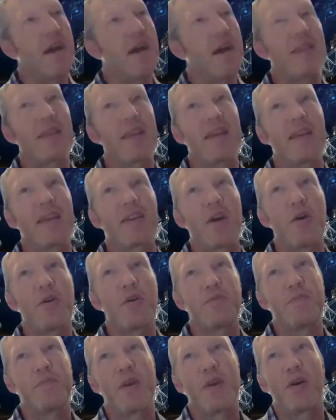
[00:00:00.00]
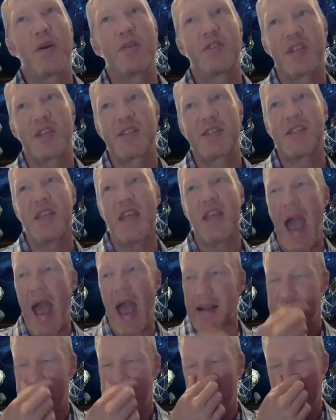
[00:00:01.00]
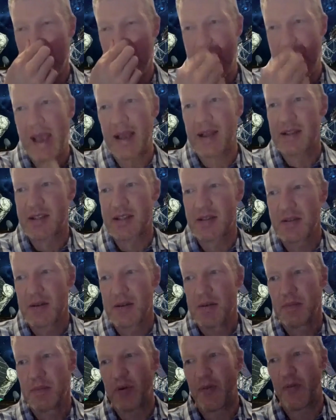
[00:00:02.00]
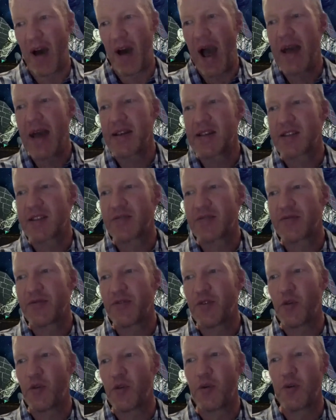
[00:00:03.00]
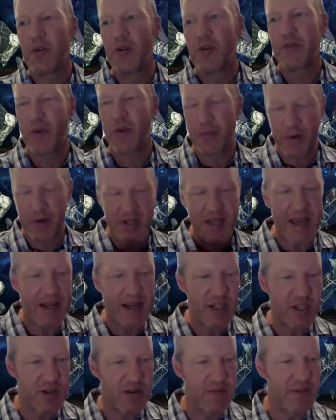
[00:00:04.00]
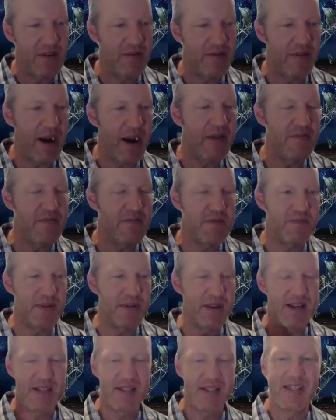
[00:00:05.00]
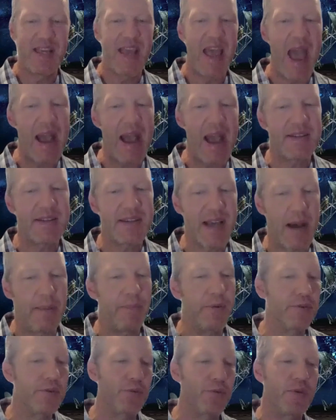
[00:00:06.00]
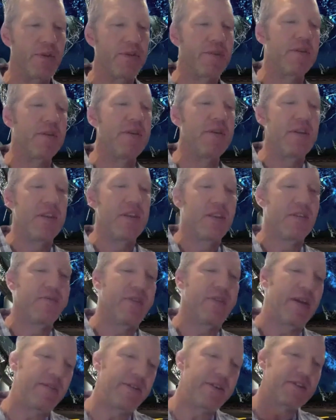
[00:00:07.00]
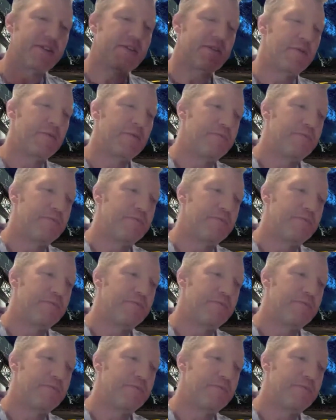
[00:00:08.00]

I think it goes beyond just the Act. So the Act provides for protection of the environment, but it's the Act coupled with the various